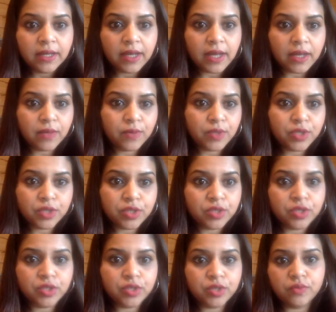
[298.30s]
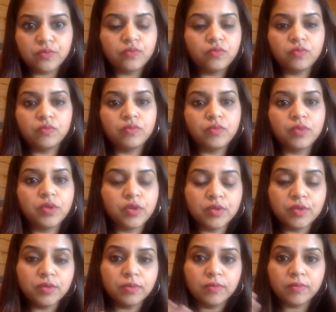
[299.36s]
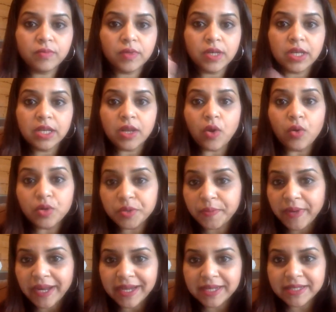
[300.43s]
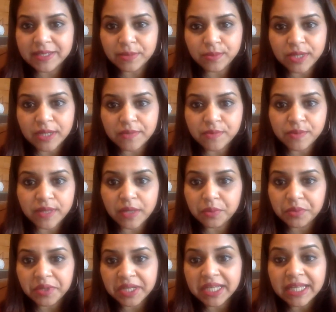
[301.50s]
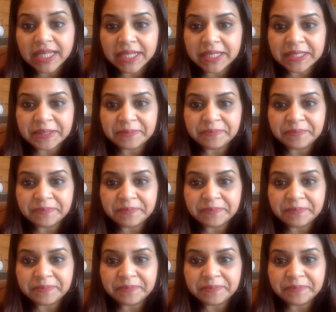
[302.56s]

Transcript: and we just you know, in autopilot sometimes without thinking,